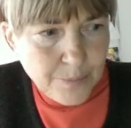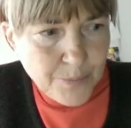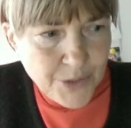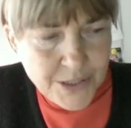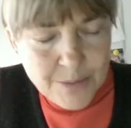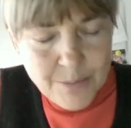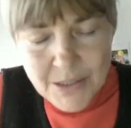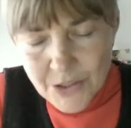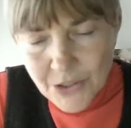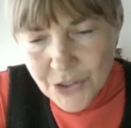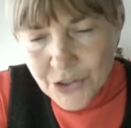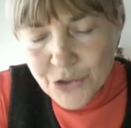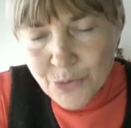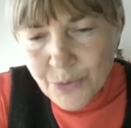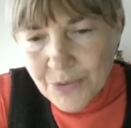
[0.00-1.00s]
Prisma
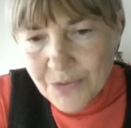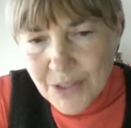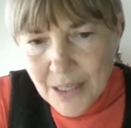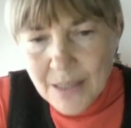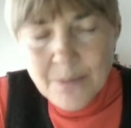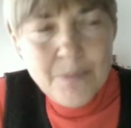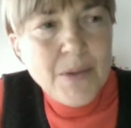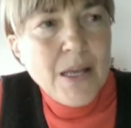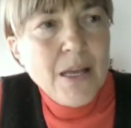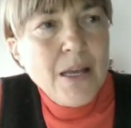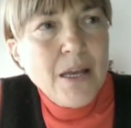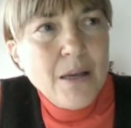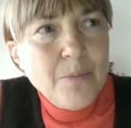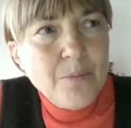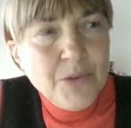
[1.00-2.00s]
search we've done
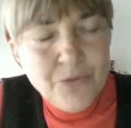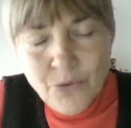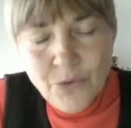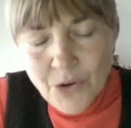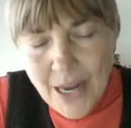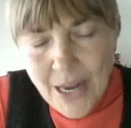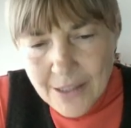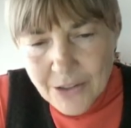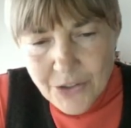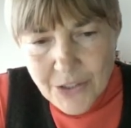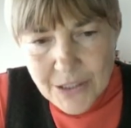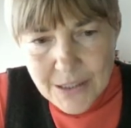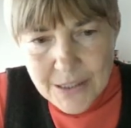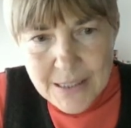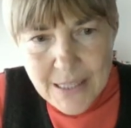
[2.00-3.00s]
before
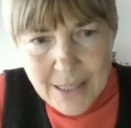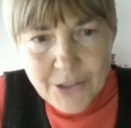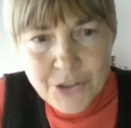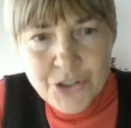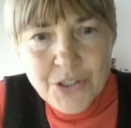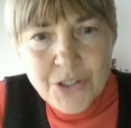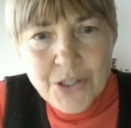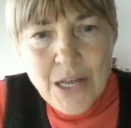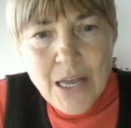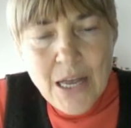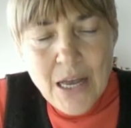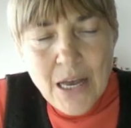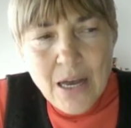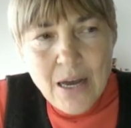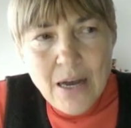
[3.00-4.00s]
entering this action,
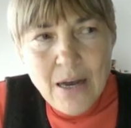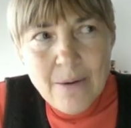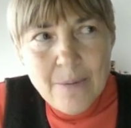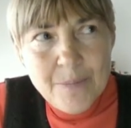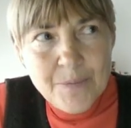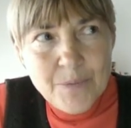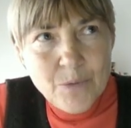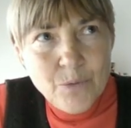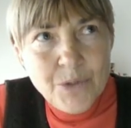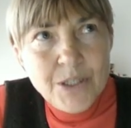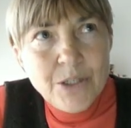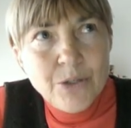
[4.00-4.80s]
we